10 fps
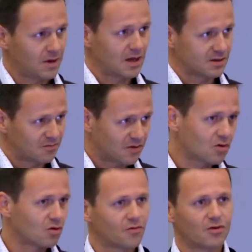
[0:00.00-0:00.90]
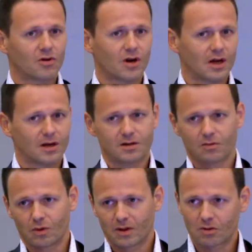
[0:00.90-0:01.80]
as Fraunhofer and
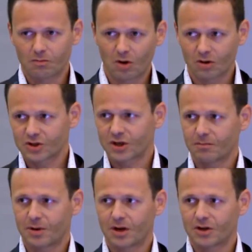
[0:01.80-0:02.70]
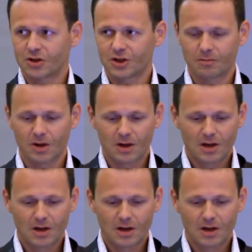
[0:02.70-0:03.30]
with our Morgenstadt partnership,